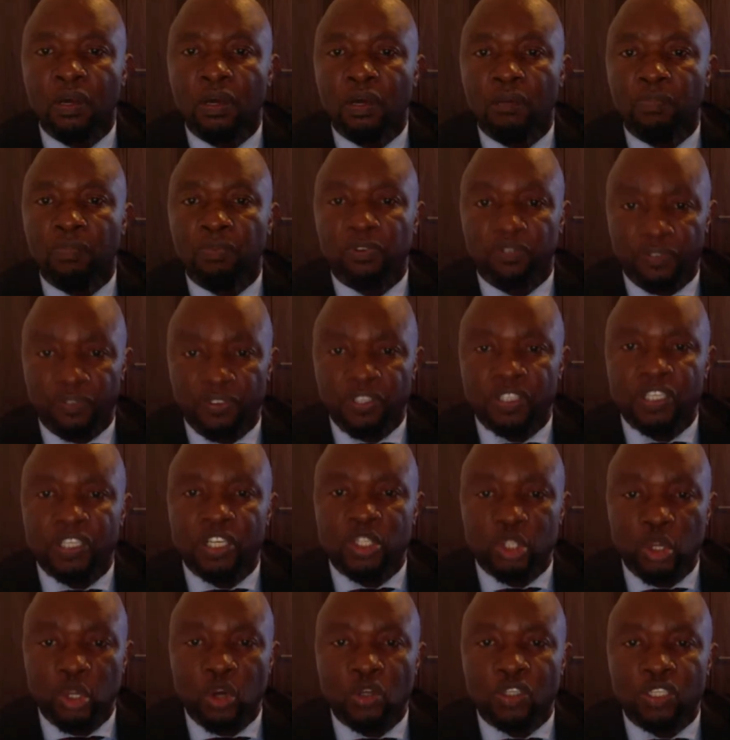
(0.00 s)
Professor
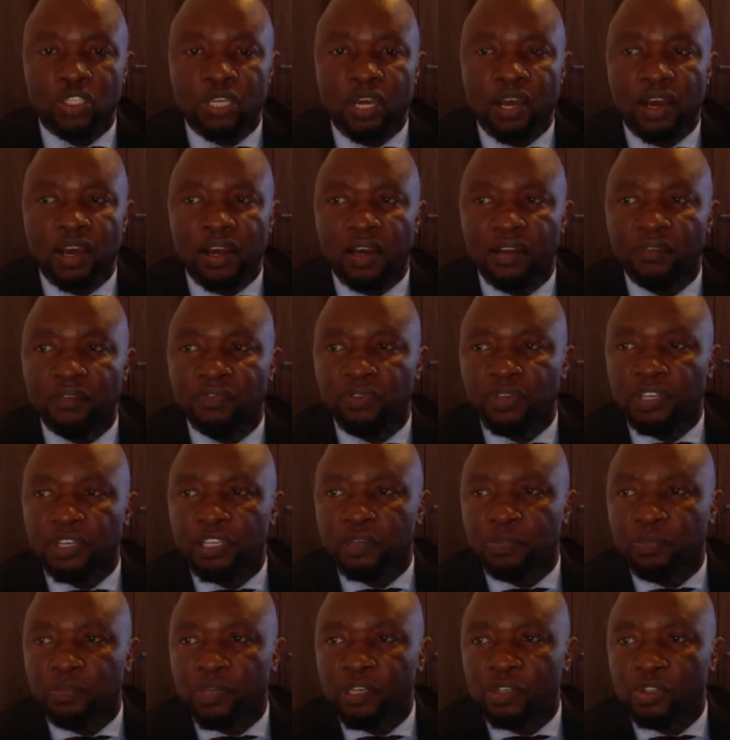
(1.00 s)
Dr.
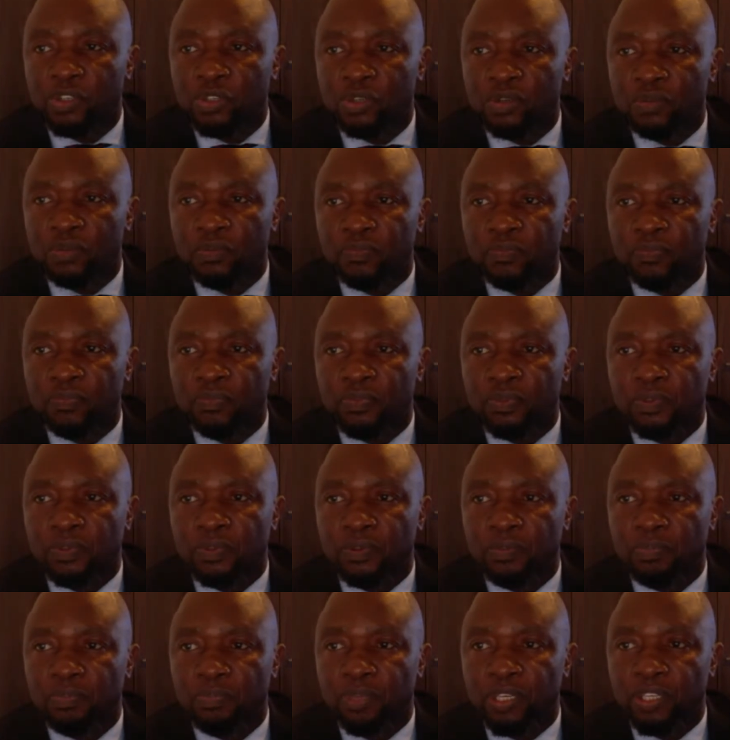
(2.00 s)
Advocate MILTON,
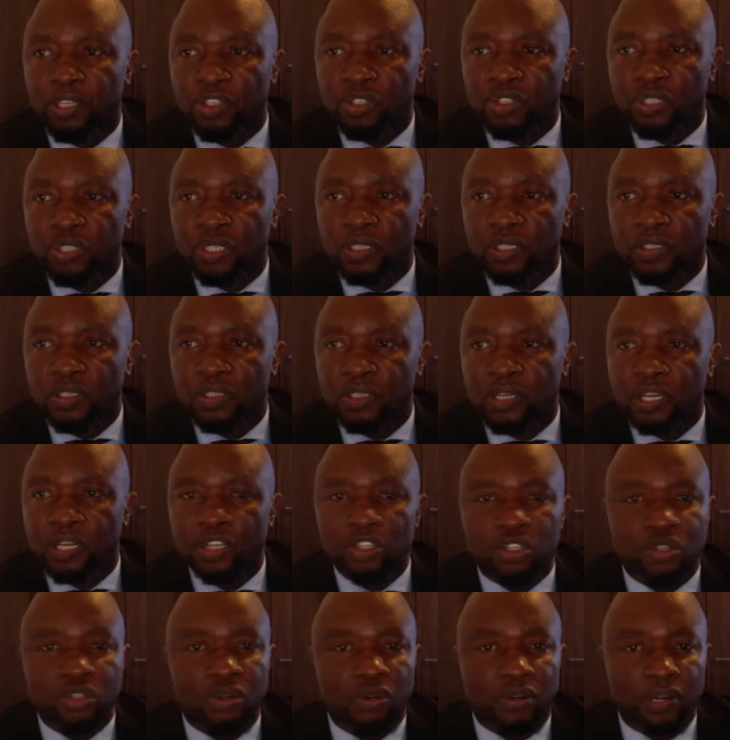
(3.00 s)
PhD,
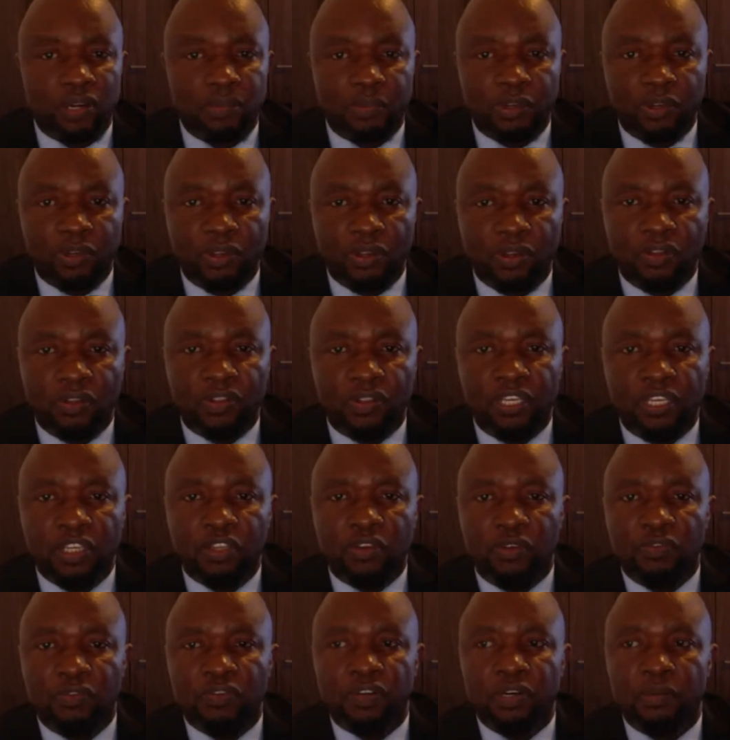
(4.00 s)
International Criminal Law.
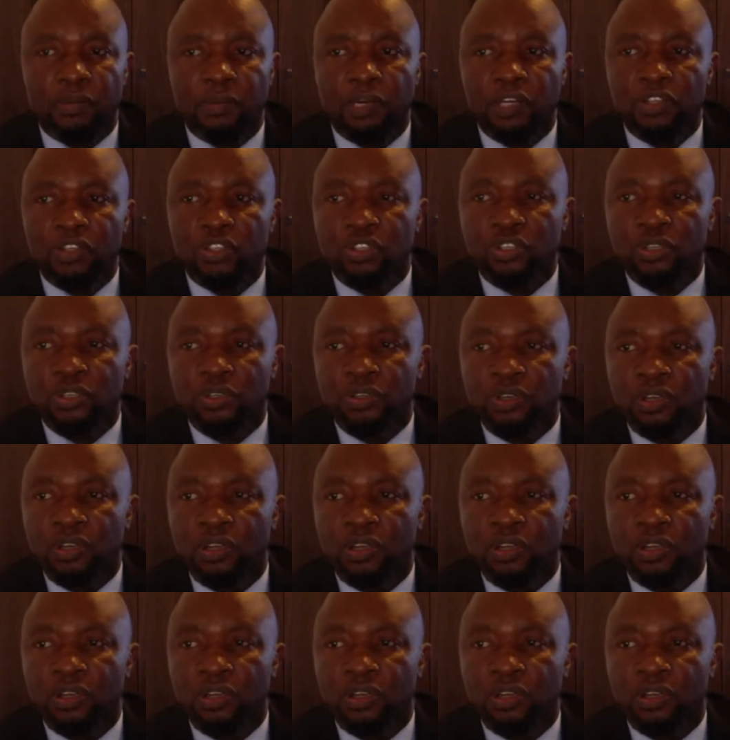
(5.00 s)
Thank you very much.